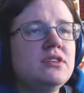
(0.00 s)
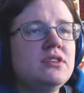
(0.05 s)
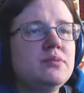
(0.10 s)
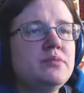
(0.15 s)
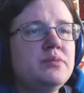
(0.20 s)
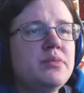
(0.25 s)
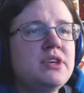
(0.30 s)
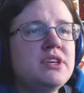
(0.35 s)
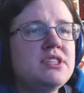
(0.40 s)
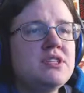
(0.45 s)

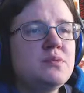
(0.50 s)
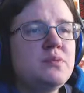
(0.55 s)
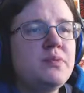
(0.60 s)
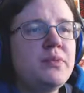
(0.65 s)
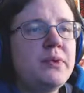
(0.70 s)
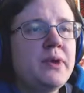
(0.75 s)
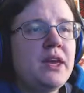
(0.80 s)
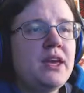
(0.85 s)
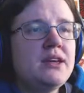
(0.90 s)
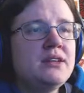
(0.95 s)
pissed
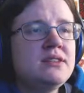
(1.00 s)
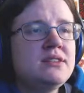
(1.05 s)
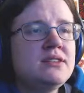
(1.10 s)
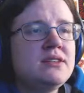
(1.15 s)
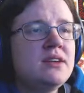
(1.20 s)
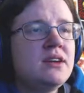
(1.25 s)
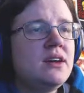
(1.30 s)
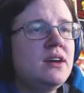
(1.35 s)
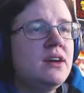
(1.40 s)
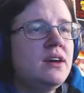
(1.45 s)
piece
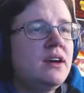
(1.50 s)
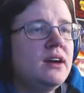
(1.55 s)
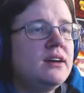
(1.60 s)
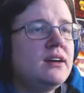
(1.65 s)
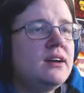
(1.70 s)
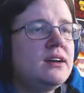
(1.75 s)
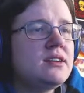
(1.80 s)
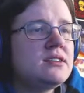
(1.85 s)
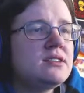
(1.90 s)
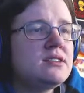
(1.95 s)
and
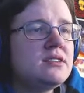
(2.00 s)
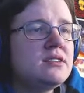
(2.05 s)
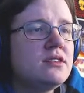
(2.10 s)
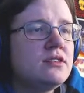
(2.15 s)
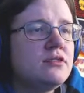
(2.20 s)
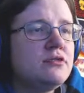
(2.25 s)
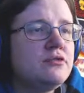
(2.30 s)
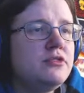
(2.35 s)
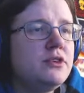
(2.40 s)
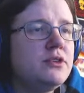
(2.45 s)
ask
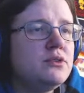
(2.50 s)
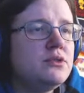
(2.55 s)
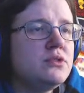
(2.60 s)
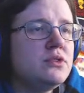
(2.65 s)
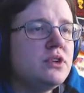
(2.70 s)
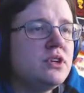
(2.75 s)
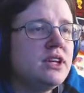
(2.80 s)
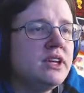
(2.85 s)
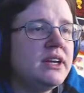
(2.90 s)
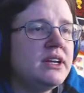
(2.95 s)

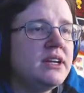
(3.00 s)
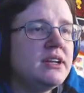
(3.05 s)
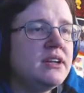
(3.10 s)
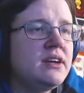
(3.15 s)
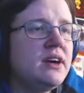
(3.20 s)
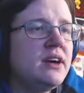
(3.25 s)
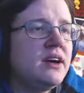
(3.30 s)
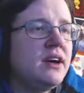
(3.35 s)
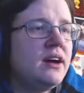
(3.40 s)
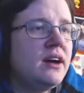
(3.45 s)
Falkland,
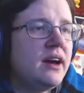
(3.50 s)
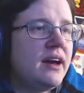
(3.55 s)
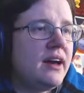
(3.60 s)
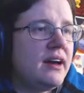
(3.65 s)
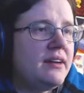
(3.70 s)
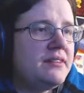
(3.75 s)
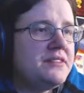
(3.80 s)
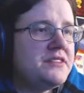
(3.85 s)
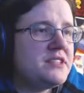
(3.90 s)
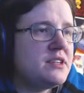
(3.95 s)
I
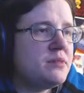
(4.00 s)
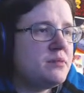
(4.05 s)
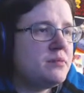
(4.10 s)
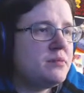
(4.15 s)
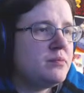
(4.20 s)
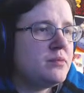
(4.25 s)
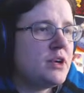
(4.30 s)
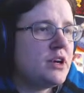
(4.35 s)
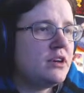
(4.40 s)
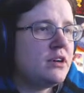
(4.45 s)
have
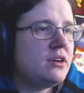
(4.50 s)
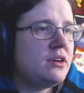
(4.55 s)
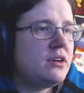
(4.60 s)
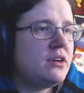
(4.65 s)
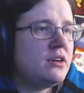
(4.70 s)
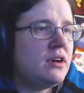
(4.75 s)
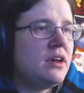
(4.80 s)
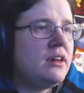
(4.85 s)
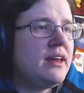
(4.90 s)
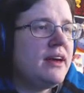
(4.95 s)
some.
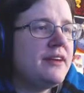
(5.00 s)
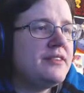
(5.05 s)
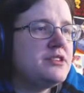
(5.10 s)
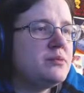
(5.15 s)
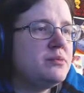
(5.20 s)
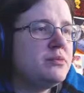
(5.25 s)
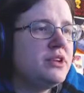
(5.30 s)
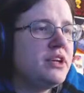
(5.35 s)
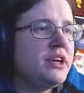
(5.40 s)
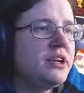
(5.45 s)
I'll have
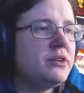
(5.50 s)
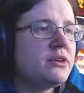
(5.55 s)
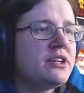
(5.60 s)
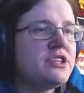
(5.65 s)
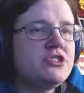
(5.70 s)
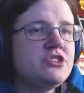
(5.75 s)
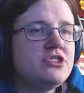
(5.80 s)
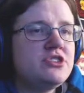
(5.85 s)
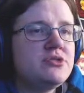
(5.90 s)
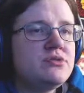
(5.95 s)
some blood
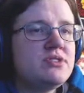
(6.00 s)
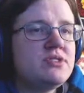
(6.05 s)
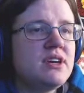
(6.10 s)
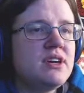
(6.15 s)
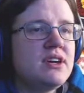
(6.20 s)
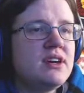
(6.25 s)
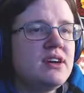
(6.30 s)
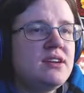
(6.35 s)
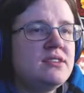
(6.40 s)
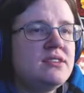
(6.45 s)
orange juice
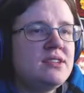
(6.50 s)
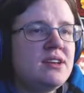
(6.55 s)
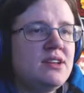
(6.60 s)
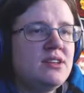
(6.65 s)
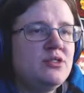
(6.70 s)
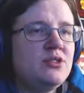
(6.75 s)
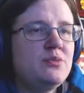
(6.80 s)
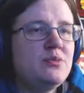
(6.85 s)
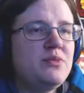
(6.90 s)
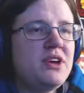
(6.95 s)
and tell
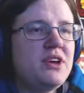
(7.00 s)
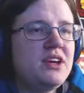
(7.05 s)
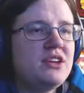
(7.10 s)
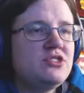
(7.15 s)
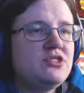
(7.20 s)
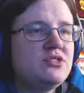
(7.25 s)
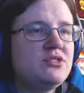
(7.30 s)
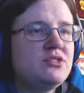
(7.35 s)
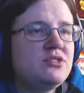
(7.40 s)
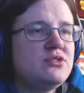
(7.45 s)
her to make
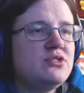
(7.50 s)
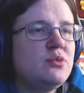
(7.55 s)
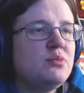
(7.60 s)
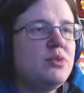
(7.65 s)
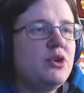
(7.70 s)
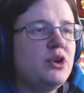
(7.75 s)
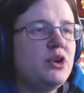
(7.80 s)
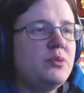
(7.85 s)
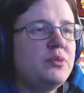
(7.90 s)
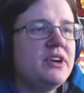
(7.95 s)
sure there's no
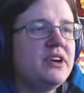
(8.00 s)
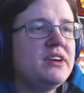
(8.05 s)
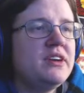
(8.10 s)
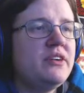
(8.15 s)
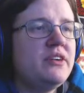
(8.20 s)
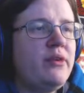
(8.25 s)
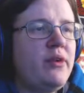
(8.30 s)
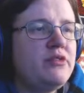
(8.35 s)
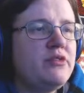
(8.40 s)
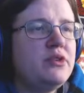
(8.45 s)
pulp in it.
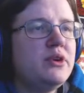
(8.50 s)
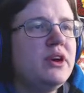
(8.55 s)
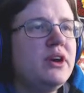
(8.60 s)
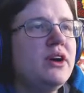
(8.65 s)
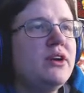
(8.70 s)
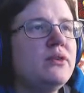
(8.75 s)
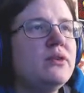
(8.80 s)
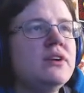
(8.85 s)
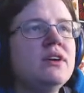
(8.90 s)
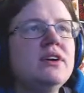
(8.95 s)
Now off you go.